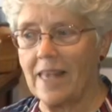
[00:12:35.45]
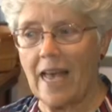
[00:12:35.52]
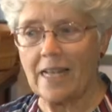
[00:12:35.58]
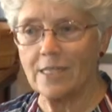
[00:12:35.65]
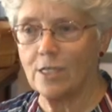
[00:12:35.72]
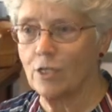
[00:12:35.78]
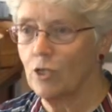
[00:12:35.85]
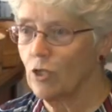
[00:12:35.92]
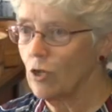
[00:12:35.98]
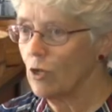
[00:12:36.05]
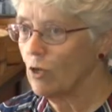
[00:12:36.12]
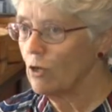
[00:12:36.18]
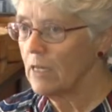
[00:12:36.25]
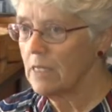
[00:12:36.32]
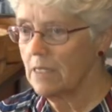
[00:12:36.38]
that's
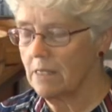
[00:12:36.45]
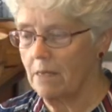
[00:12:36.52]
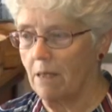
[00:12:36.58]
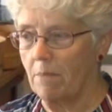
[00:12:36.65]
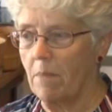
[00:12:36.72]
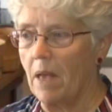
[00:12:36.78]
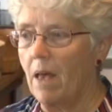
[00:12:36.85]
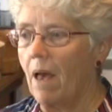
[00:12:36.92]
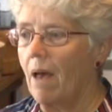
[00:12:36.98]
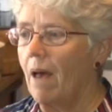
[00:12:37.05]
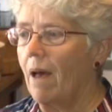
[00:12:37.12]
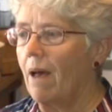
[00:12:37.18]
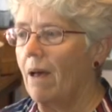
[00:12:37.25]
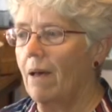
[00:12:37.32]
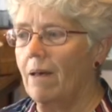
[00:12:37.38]
tourism.
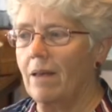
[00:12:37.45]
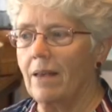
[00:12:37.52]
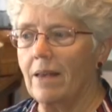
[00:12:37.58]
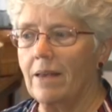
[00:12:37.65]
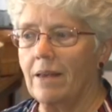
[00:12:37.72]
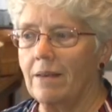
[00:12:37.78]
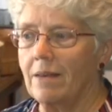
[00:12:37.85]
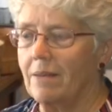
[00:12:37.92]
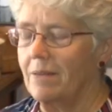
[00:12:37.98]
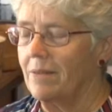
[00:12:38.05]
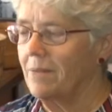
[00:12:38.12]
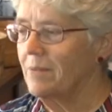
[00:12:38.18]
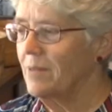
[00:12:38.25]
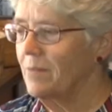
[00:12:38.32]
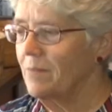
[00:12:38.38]
Uh, uh,